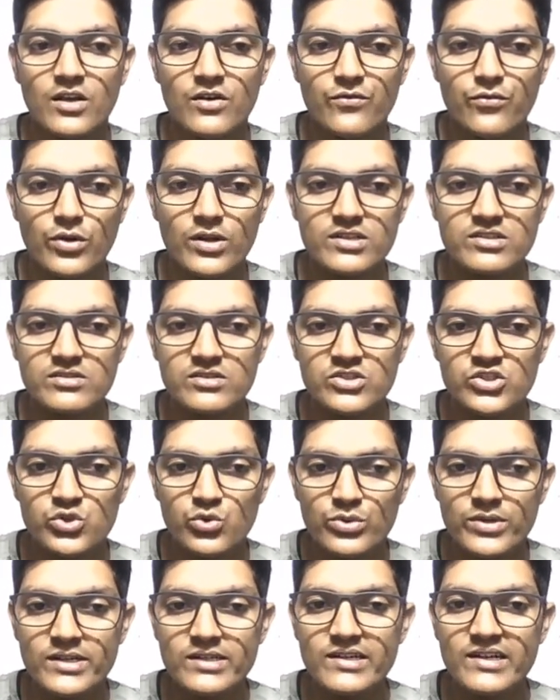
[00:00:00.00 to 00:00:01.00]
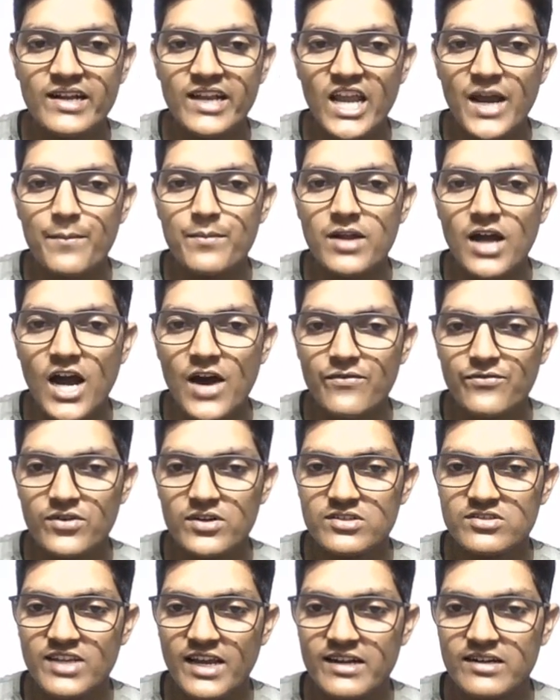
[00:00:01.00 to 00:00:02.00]
For us unit named after a
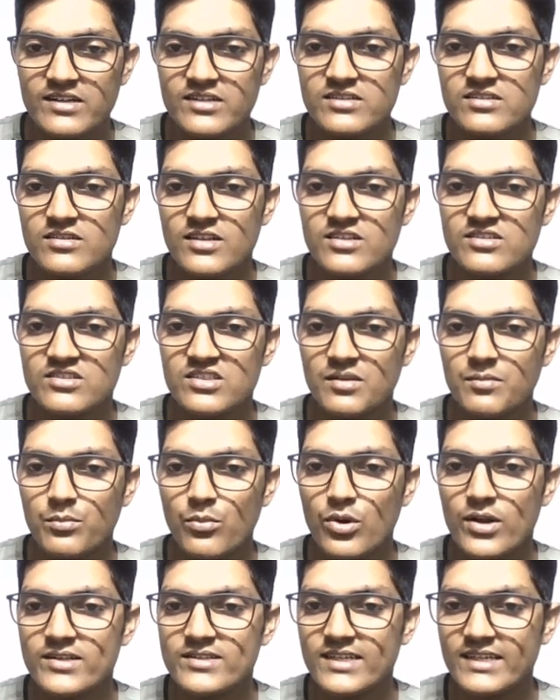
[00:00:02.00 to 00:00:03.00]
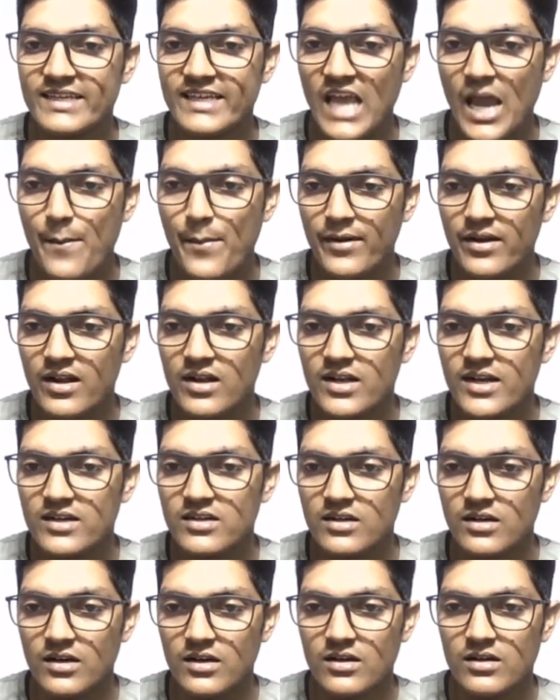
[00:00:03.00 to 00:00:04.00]
scientist, the symbol is a capital
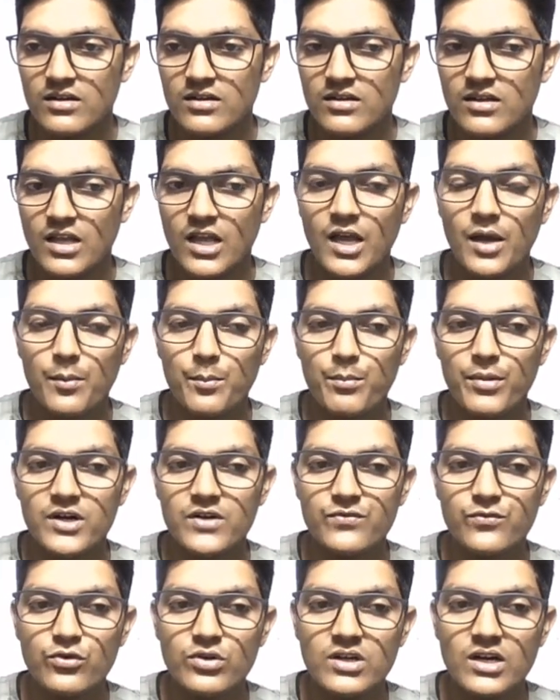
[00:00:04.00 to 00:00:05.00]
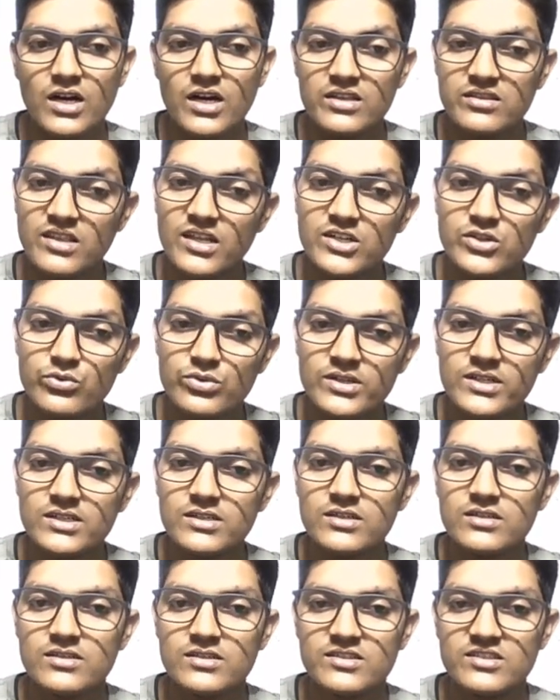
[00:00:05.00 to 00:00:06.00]
letter, but for other
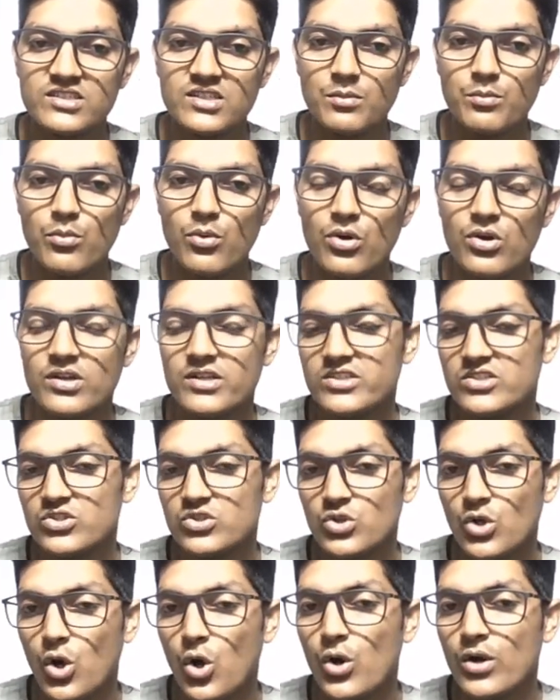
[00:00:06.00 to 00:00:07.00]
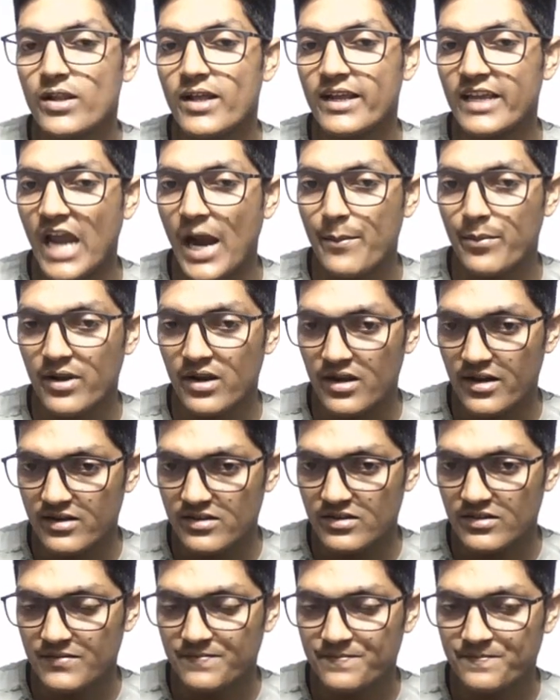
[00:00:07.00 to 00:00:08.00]
unit, symbol is not a capital
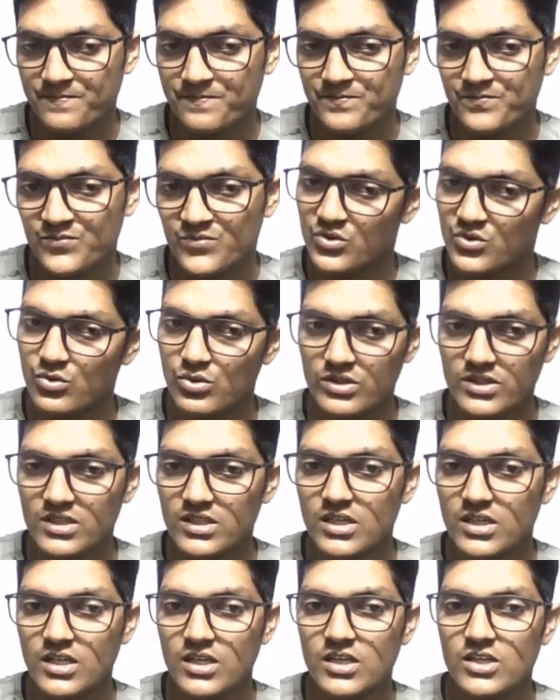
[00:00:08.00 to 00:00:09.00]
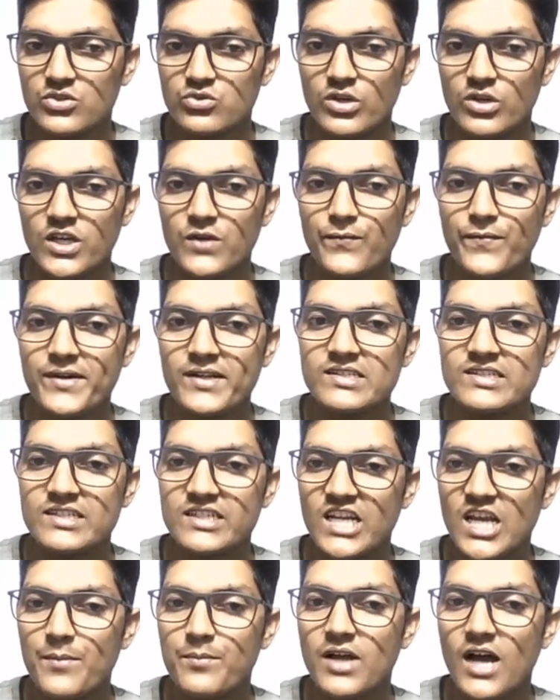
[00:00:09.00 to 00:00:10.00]
letter. Okay, so if it is
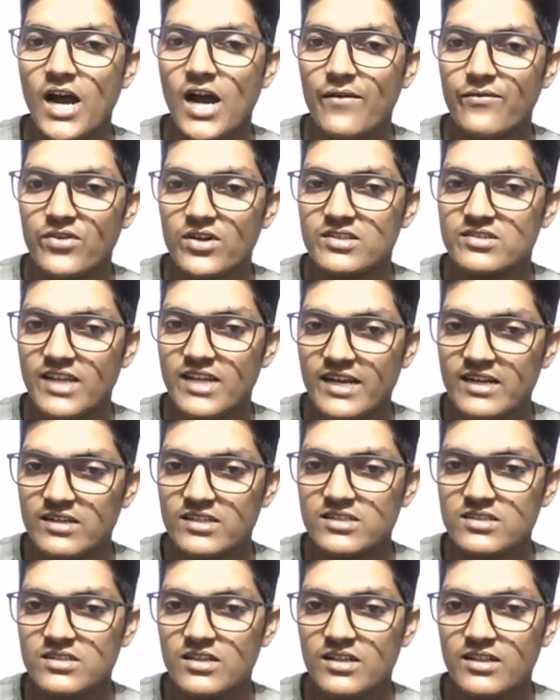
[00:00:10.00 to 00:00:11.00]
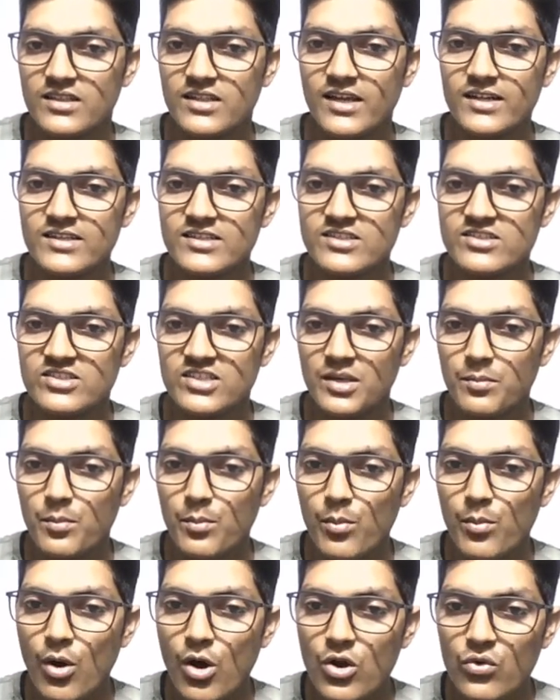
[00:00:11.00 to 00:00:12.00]
named after a scientist, then
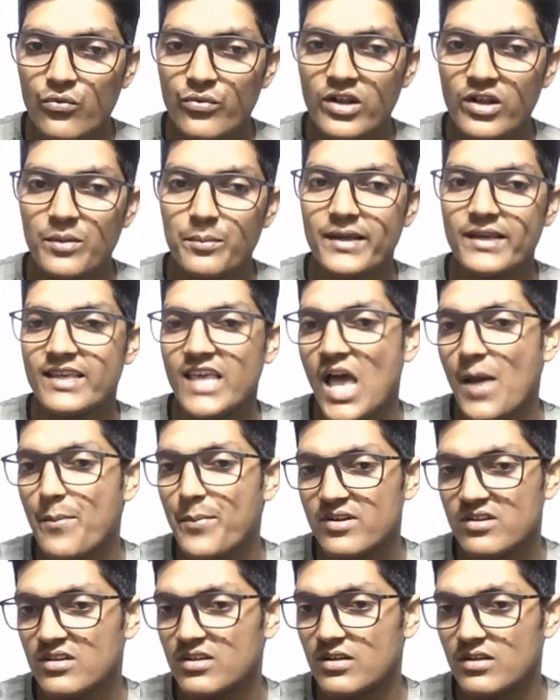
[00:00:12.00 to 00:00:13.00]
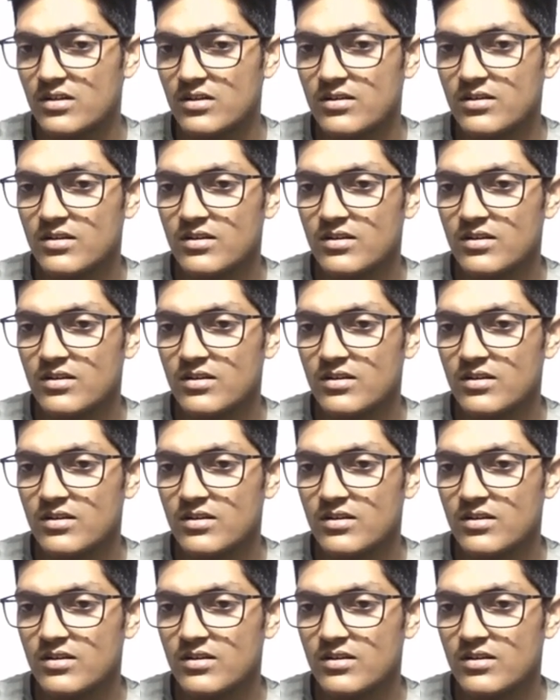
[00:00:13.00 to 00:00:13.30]
symbol will be capital.